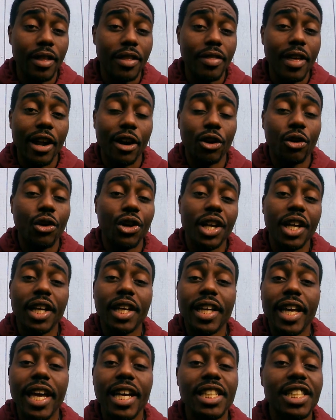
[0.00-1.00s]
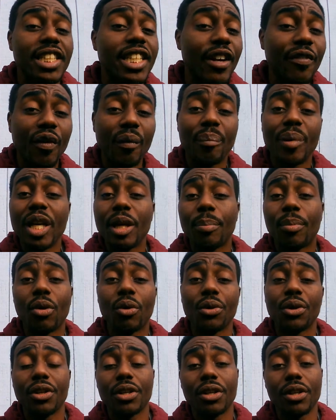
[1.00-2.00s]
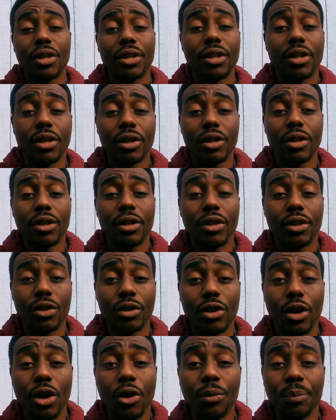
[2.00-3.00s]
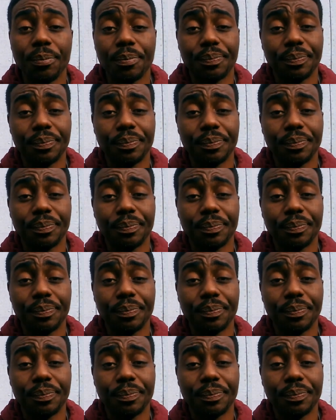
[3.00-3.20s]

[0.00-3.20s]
that are going to engage different people. You know